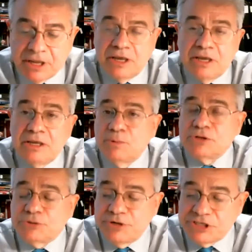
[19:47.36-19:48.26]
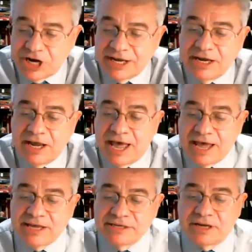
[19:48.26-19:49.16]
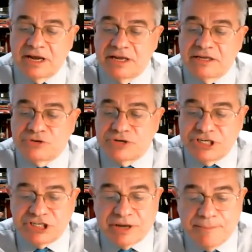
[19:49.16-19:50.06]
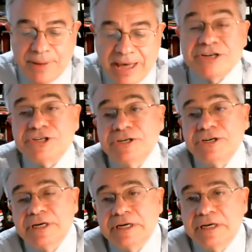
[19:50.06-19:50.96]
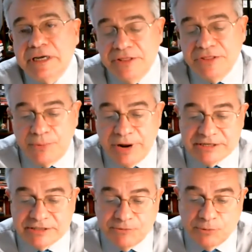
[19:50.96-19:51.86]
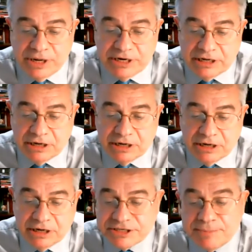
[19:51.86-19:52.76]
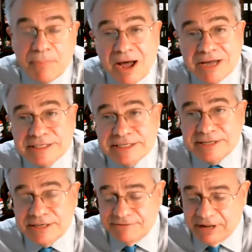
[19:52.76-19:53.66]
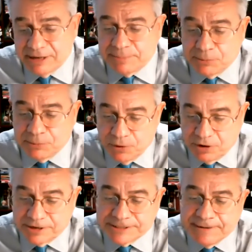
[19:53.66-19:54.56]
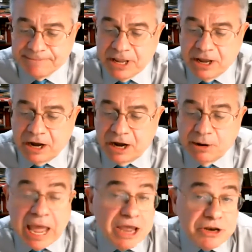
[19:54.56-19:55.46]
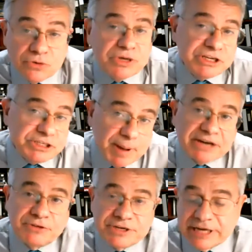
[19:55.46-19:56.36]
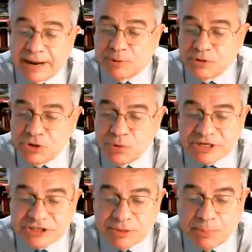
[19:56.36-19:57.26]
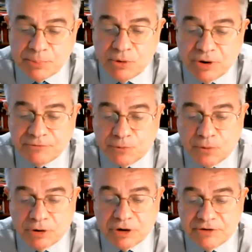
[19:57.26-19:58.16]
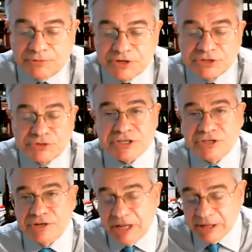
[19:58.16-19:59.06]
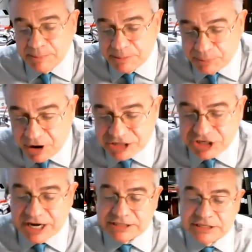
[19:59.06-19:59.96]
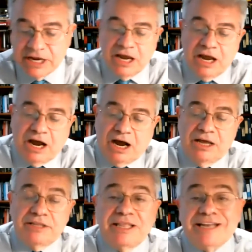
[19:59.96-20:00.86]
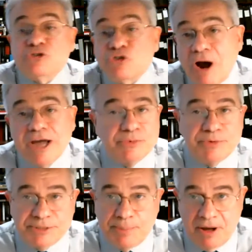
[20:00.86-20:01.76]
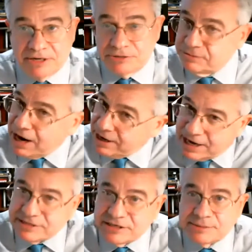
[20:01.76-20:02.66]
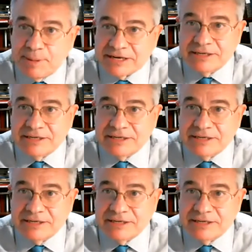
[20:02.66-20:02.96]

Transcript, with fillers: He will treat China as a strategic competitor in the race of winning hearts and minds in the developing world. Uh, and you could expect, for example, US support for infrastructure development projects, uh, that try to respond, and I suspect